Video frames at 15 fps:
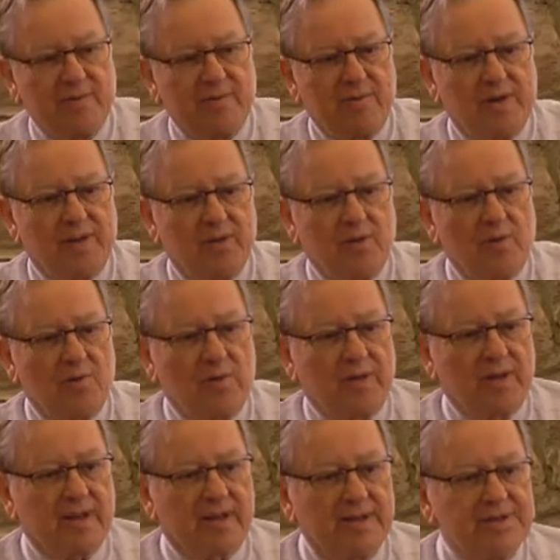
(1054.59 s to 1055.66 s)
with
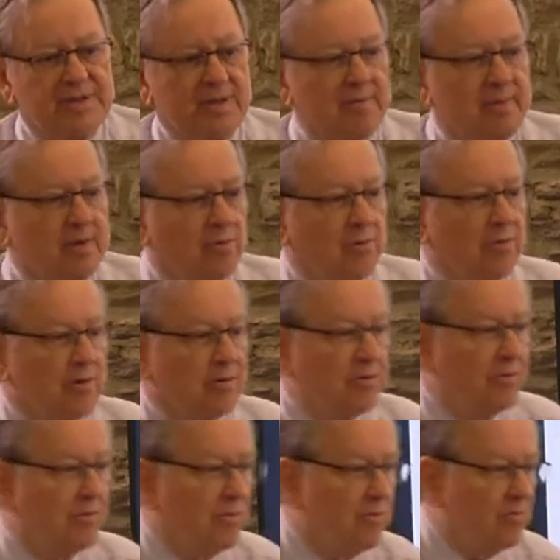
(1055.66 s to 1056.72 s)
local custom in order
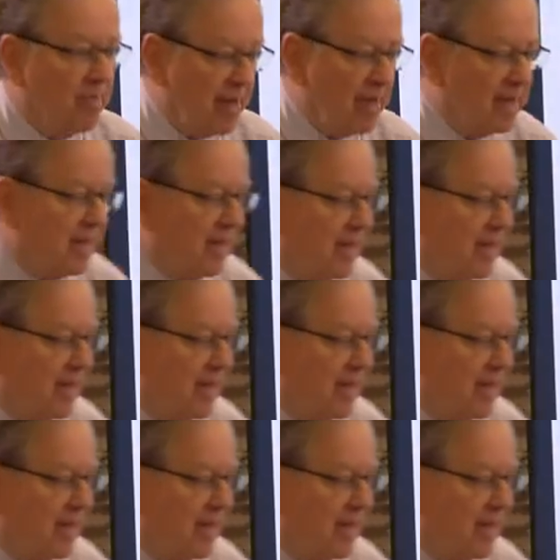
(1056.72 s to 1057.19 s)
to make